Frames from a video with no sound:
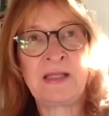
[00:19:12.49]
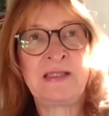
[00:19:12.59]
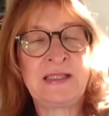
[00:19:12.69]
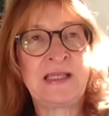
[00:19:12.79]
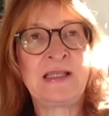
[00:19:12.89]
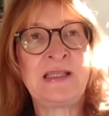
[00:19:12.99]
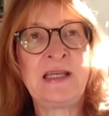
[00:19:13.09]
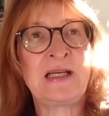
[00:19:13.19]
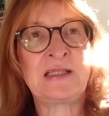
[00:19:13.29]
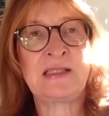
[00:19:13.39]
But this
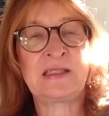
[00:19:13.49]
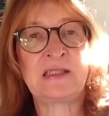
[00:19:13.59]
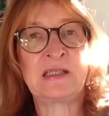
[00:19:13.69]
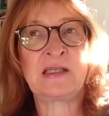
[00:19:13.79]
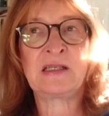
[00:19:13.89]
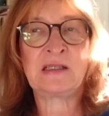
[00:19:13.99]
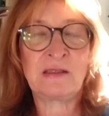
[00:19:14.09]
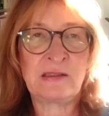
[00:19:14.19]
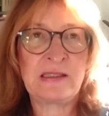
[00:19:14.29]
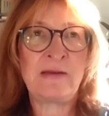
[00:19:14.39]
idea that
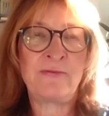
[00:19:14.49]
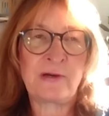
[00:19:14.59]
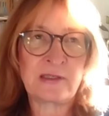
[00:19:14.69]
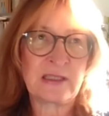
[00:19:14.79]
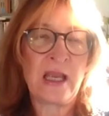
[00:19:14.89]
then